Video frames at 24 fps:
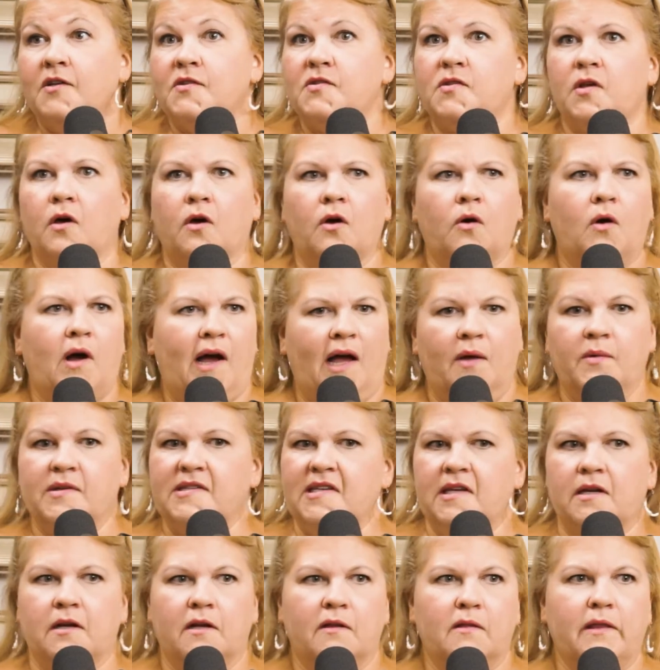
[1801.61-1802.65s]
So I
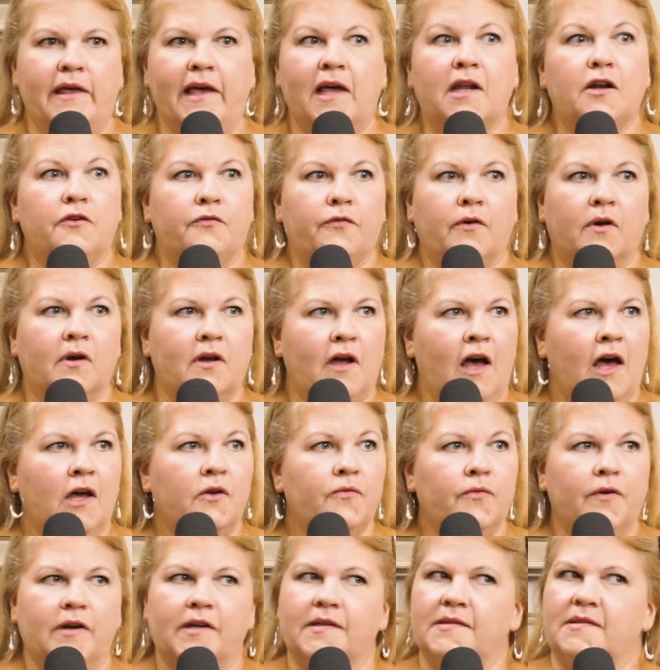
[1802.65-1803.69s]
was in Atlanta for a
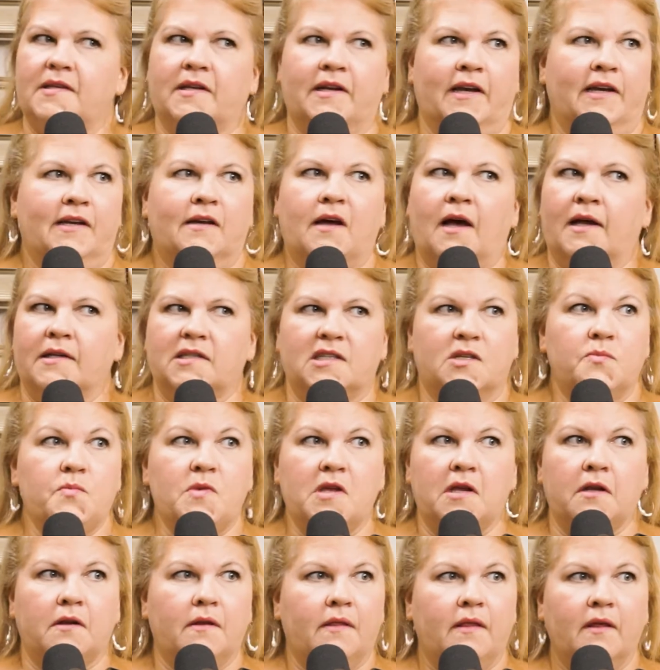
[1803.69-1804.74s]
conference and I got to
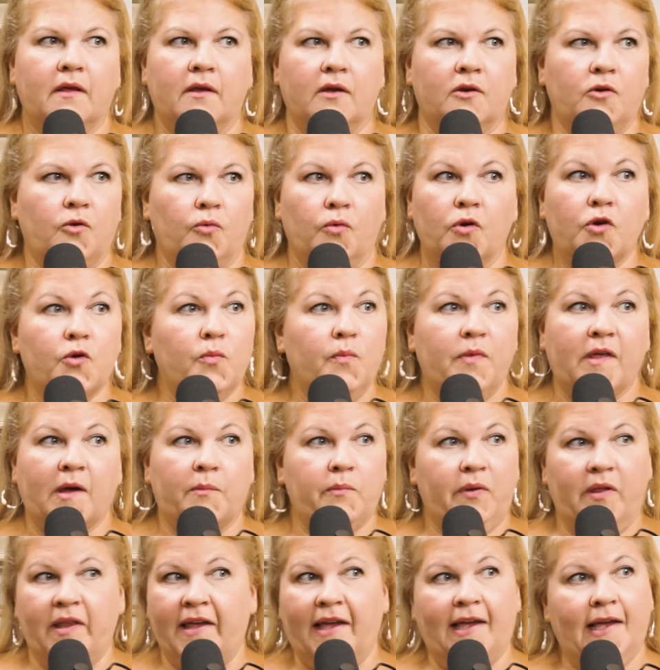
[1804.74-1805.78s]
meet the group
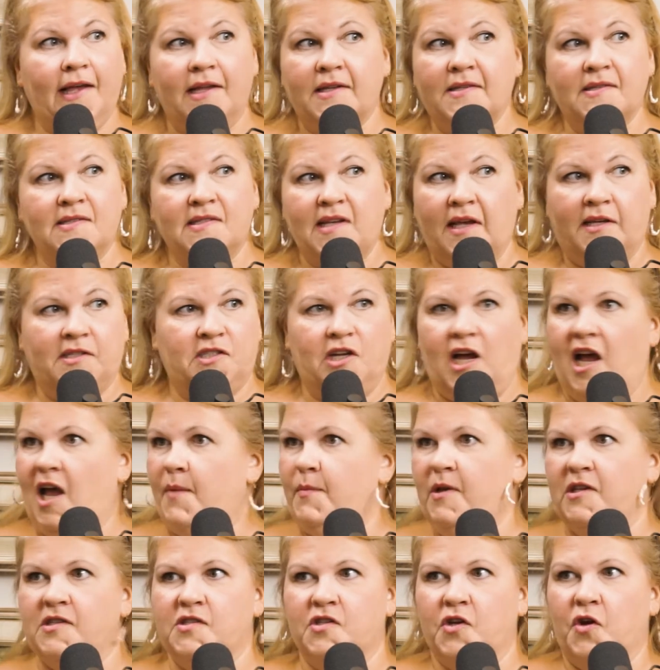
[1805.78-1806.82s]
that plans
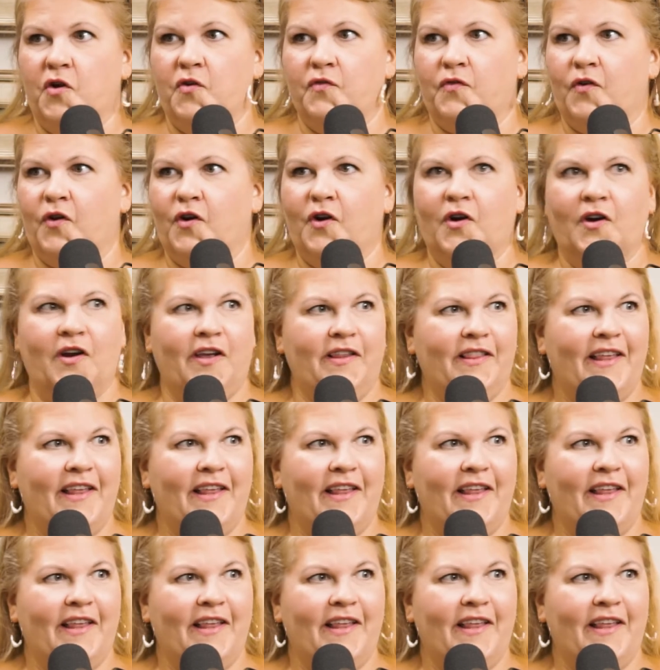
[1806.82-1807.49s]
Diamonds over